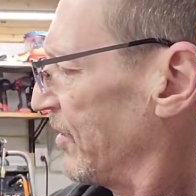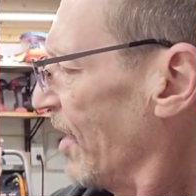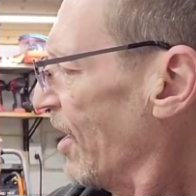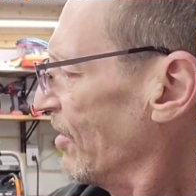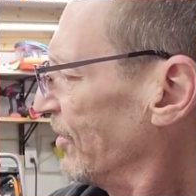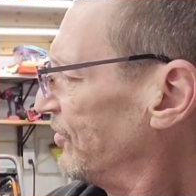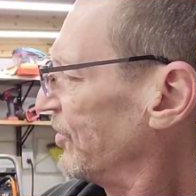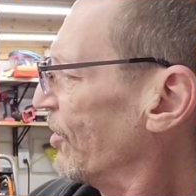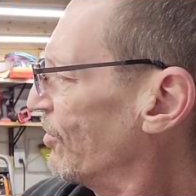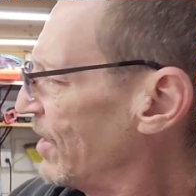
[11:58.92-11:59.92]
So let's
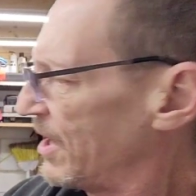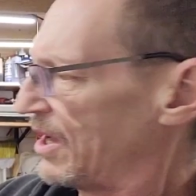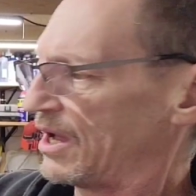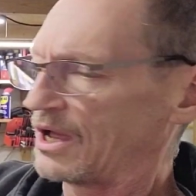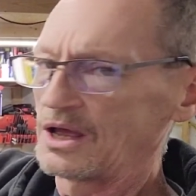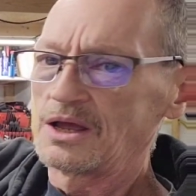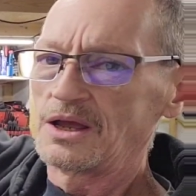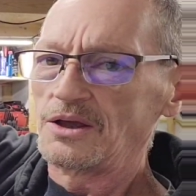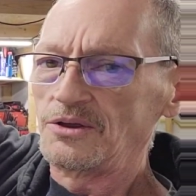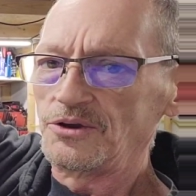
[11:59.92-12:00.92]
zero it.
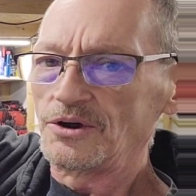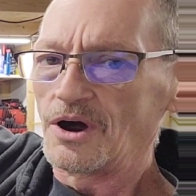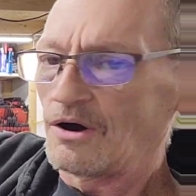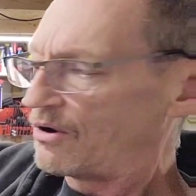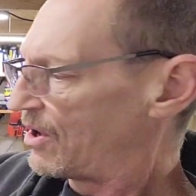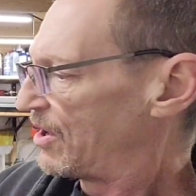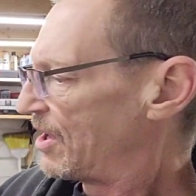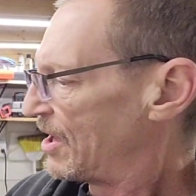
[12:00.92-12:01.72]
0.